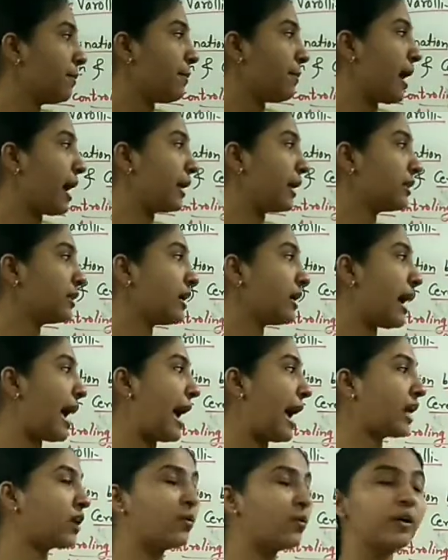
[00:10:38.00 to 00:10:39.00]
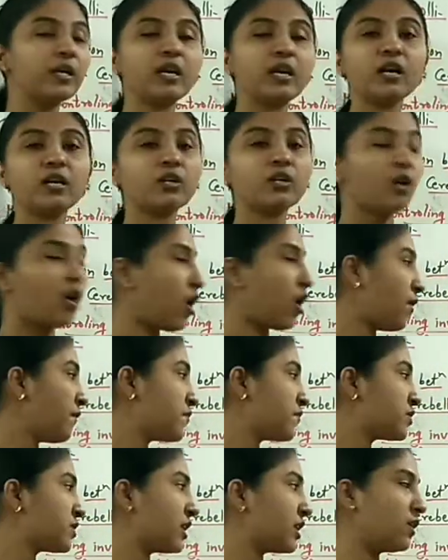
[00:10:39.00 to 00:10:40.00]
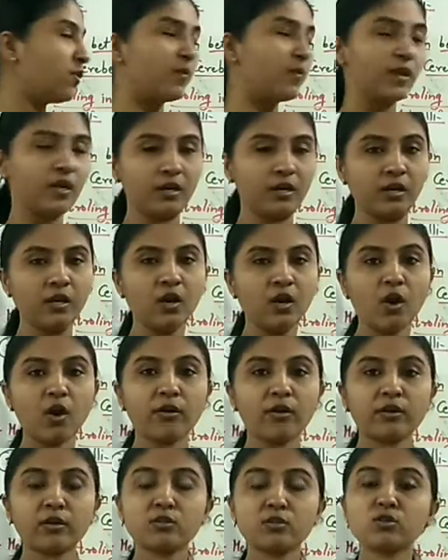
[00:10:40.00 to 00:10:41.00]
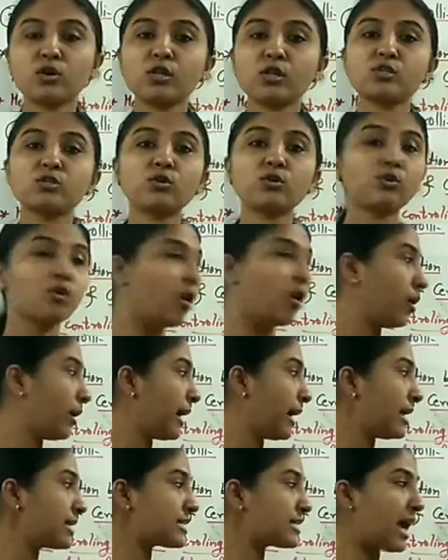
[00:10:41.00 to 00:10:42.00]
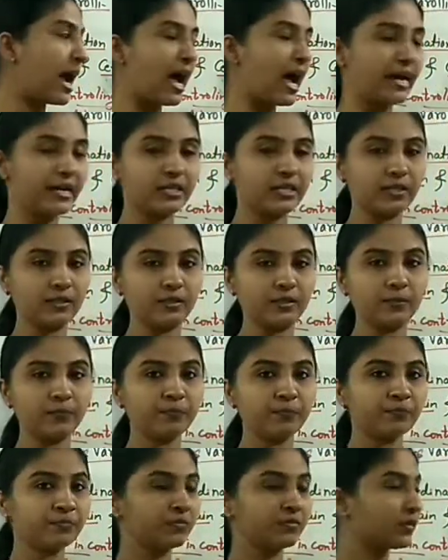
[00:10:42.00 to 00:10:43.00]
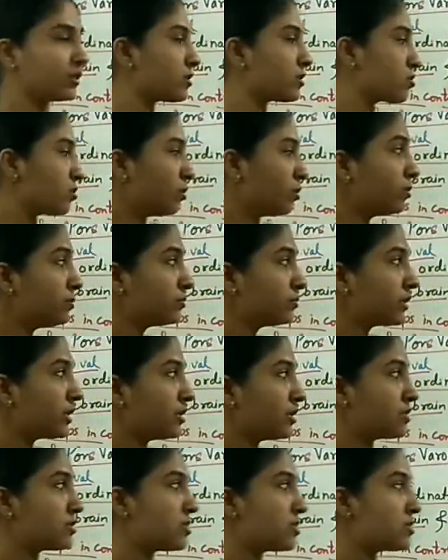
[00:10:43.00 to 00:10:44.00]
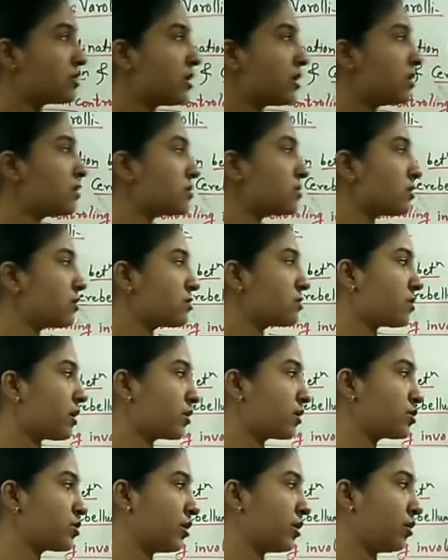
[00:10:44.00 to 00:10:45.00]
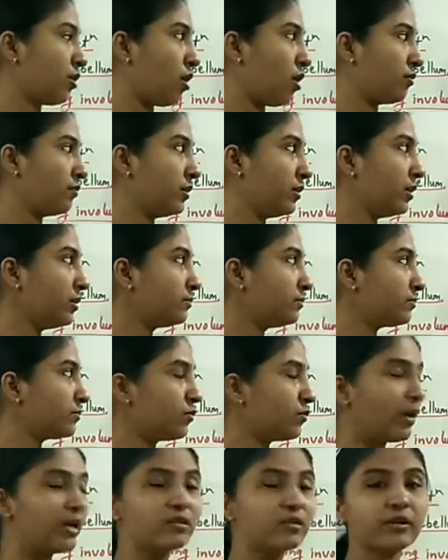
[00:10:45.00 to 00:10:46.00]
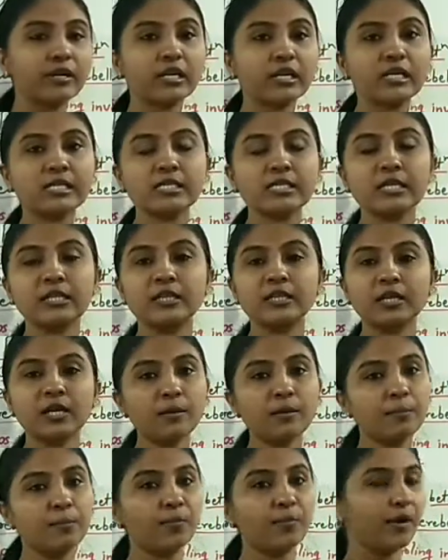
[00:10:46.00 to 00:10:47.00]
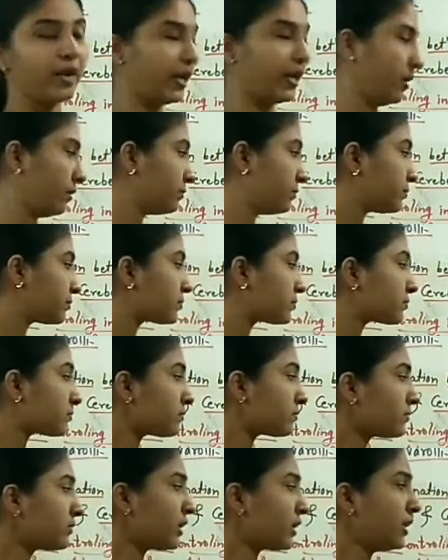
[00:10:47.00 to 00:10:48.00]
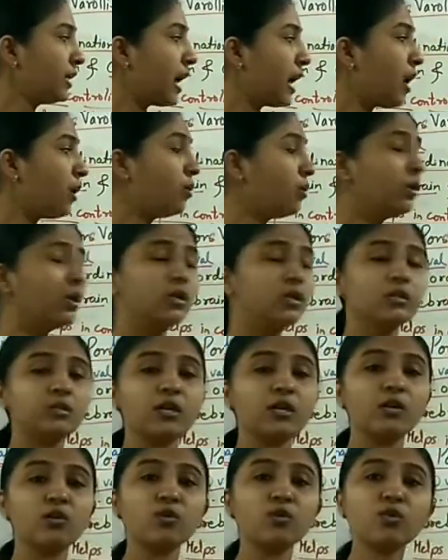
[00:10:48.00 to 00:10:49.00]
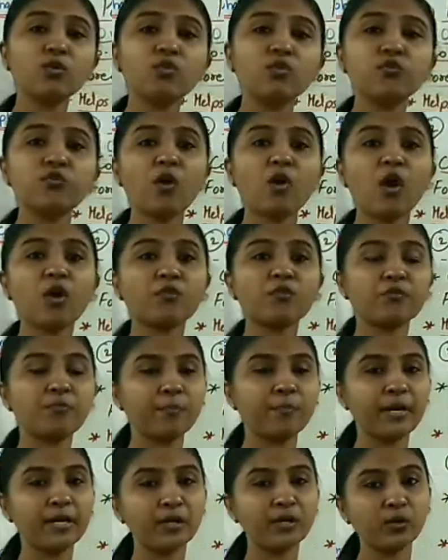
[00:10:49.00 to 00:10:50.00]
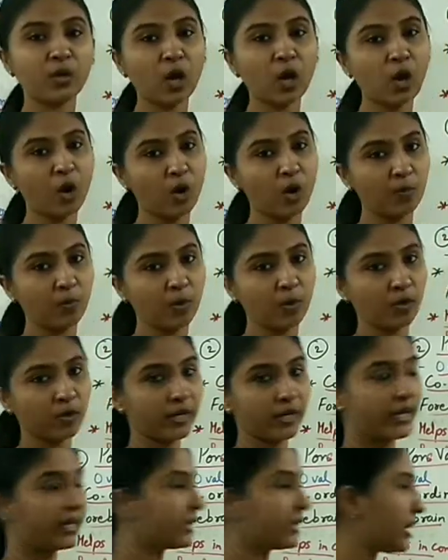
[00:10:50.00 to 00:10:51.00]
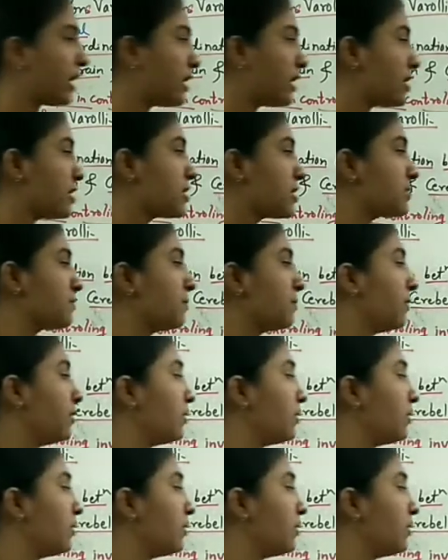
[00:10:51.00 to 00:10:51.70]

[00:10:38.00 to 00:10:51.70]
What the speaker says: by the aqueduct of Sylvian, or it is also called as iter. So this is the structure of the ventricles in the brain. Now the roof of medulla oblongata is